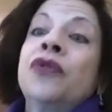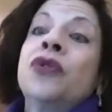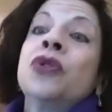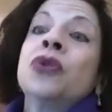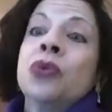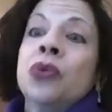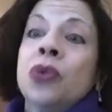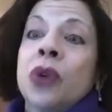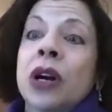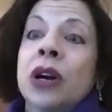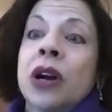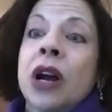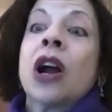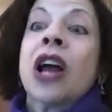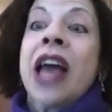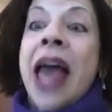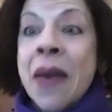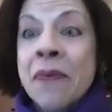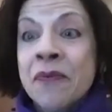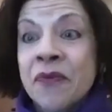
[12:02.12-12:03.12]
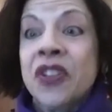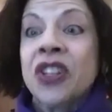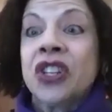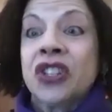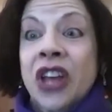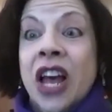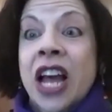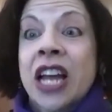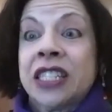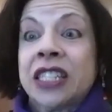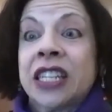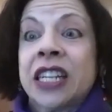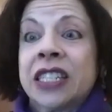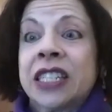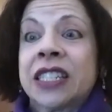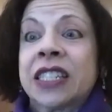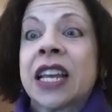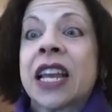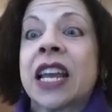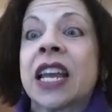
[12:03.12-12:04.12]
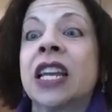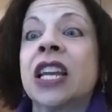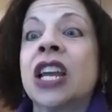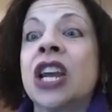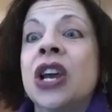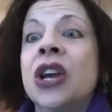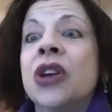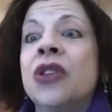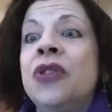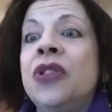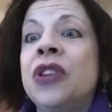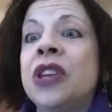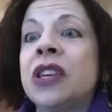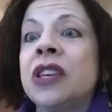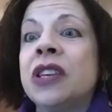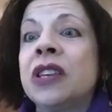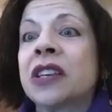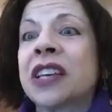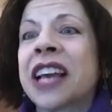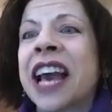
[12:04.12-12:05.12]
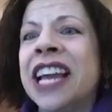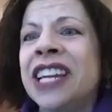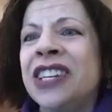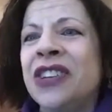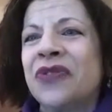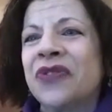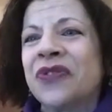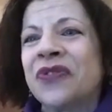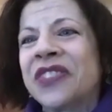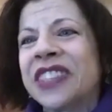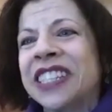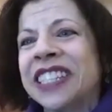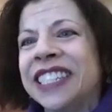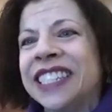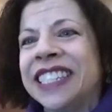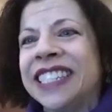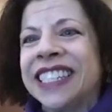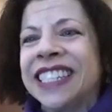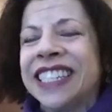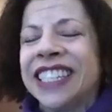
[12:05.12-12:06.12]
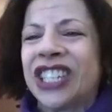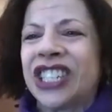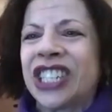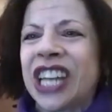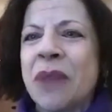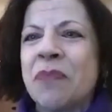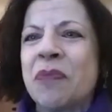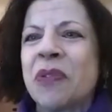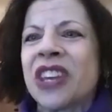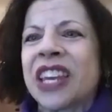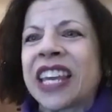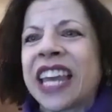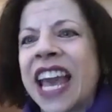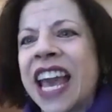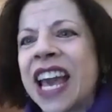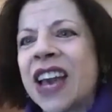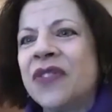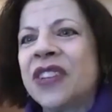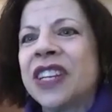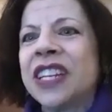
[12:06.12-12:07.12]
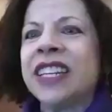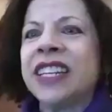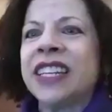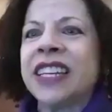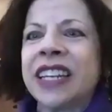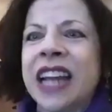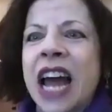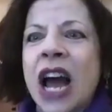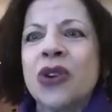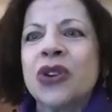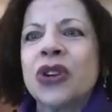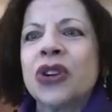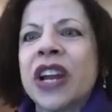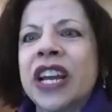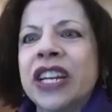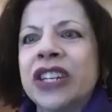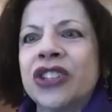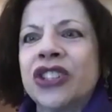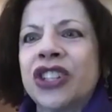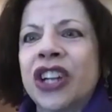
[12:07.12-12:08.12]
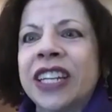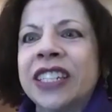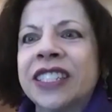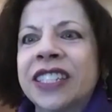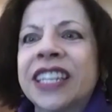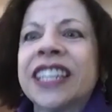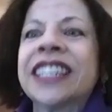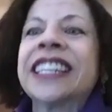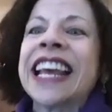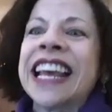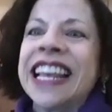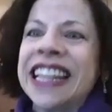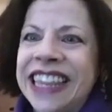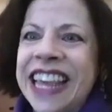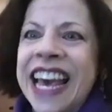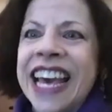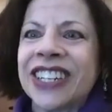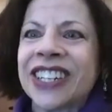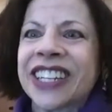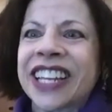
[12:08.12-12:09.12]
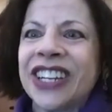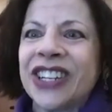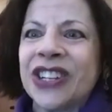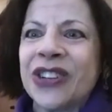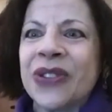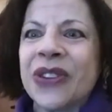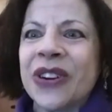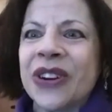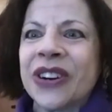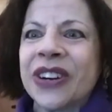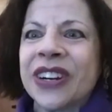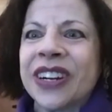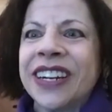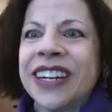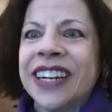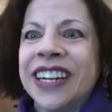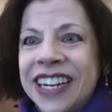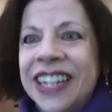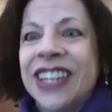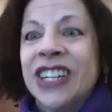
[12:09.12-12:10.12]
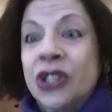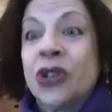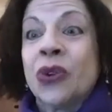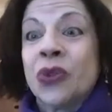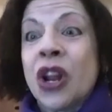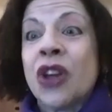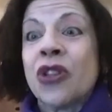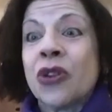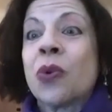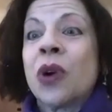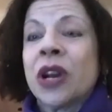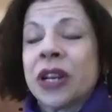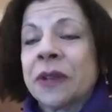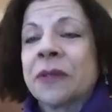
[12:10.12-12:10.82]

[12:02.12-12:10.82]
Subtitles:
you emphasize, let's say, the kind of shape of the cavity and how you're energizing it, that'll get you there. So another one.